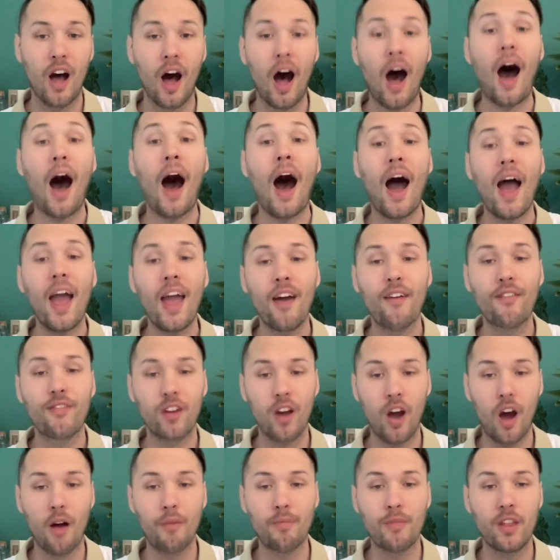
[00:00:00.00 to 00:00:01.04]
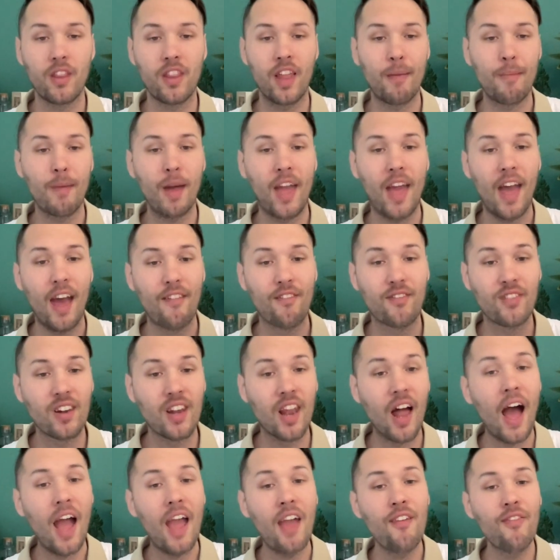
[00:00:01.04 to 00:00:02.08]
I have come that they may have
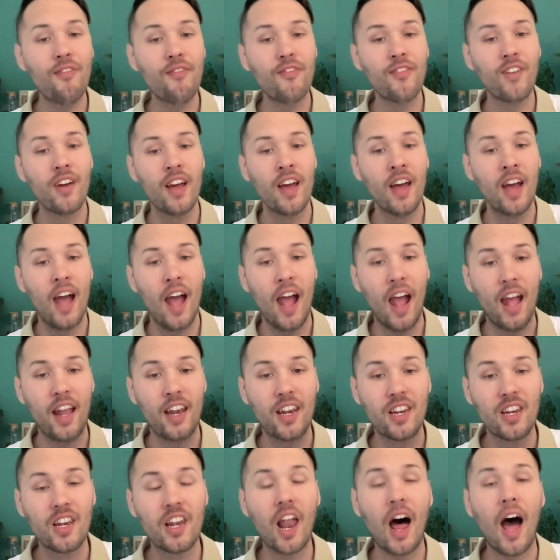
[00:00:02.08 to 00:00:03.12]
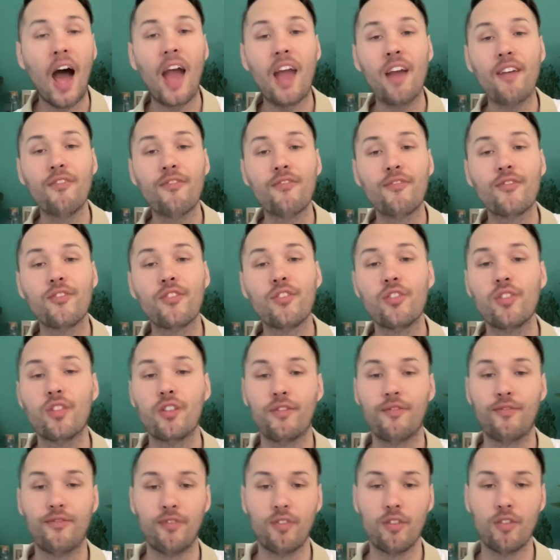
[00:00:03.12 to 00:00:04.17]
life, and life to
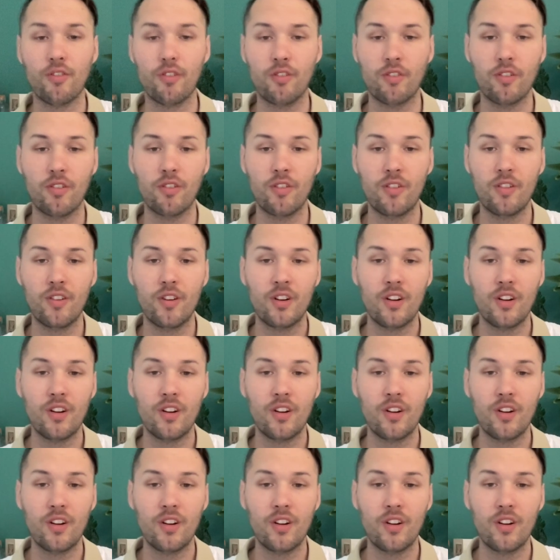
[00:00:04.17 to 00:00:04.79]
the full."